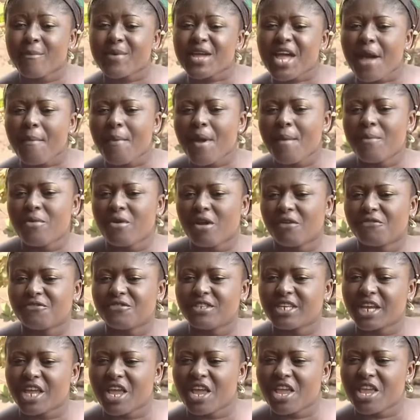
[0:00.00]
am capable of
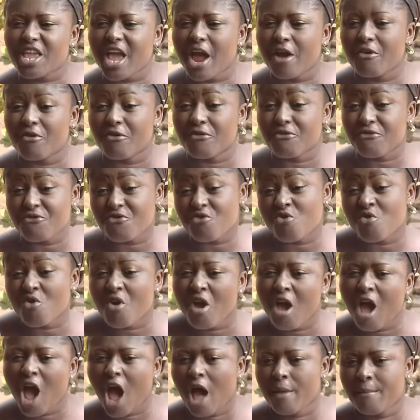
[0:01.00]
taking care of you
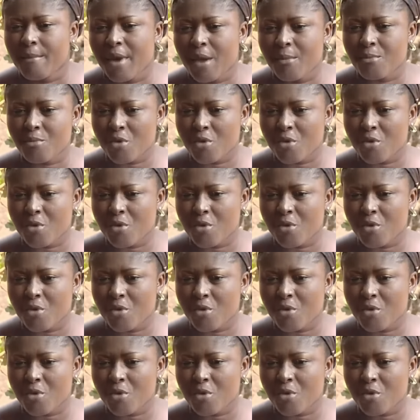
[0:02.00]
and my